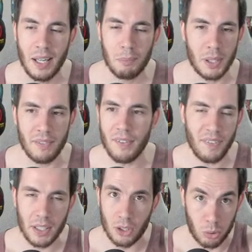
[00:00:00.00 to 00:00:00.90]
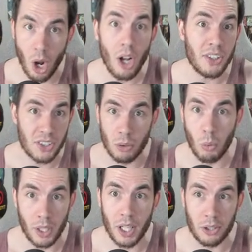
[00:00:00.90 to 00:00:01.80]
But if it crossed the
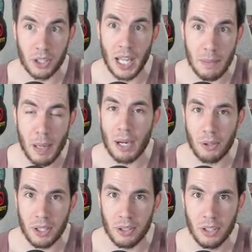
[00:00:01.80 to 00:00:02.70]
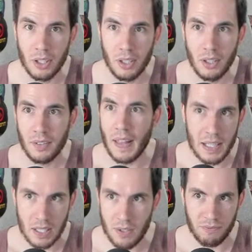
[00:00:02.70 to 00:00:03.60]
100k barrier, that
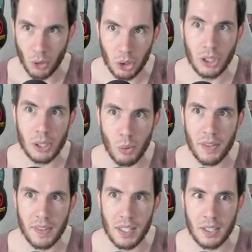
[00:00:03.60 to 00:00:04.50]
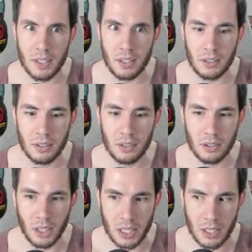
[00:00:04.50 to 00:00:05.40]
is fully within
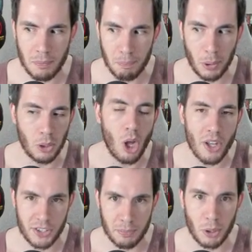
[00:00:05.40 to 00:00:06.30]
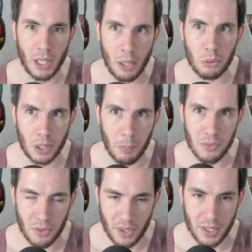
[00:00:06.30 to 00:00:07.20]
like plausible outcomes
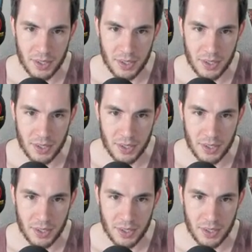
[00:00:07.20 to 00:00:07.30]
for this.